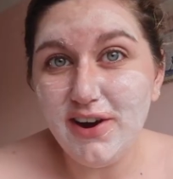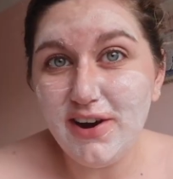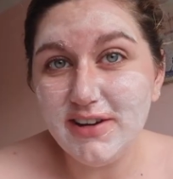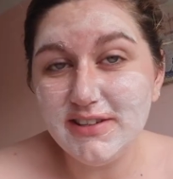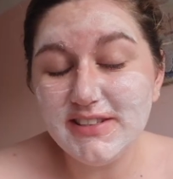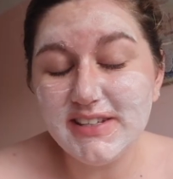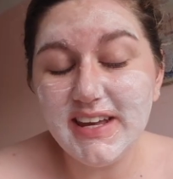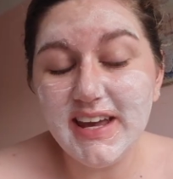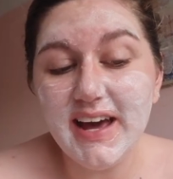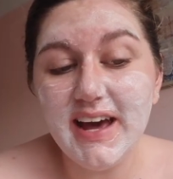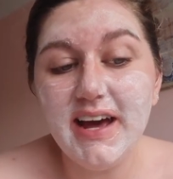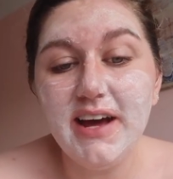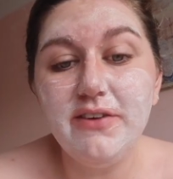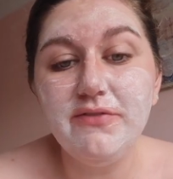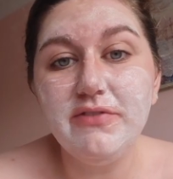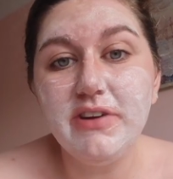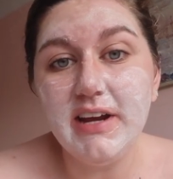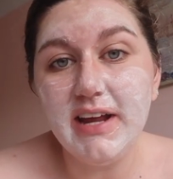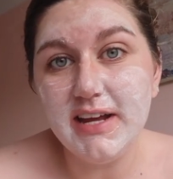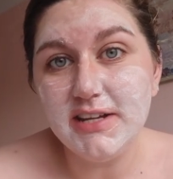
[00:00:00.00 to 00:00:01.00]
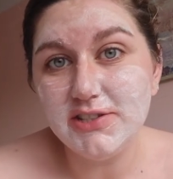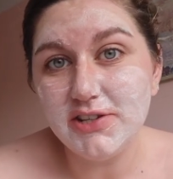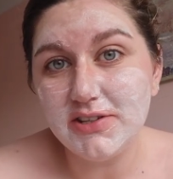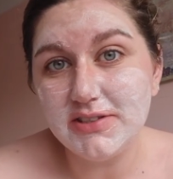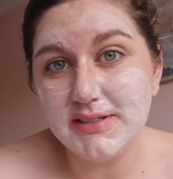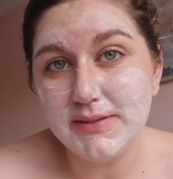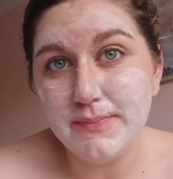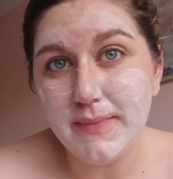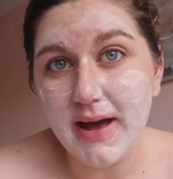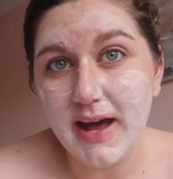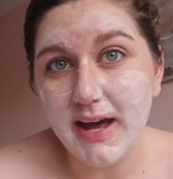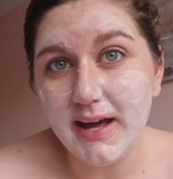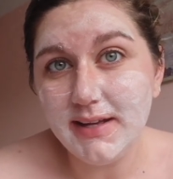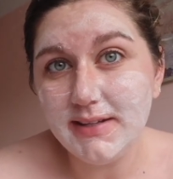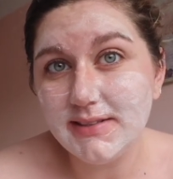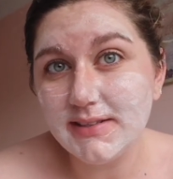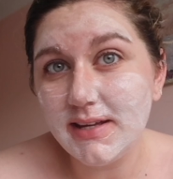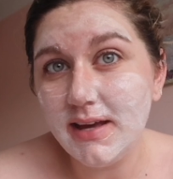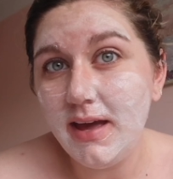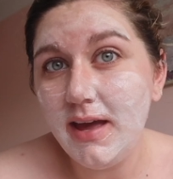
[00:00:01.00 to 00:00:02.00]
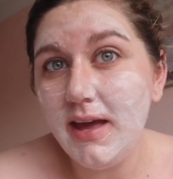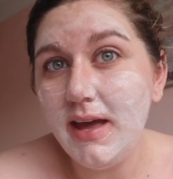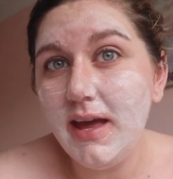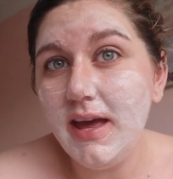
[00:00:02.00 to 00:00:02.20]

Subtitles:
Oskia Renaissance mask.